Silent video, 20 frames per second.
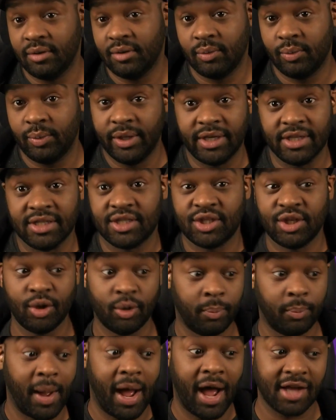we could
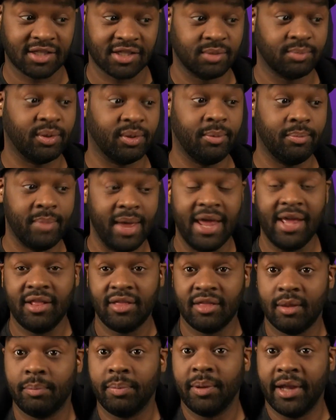still possibly make
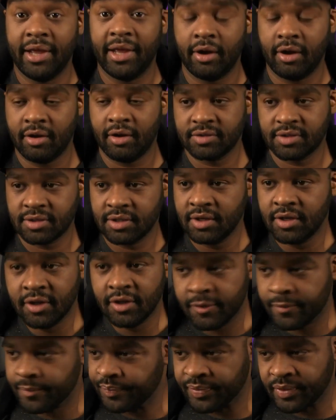the playoffs,
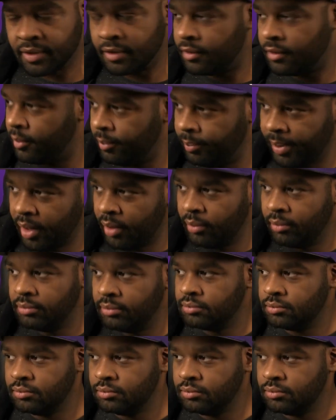but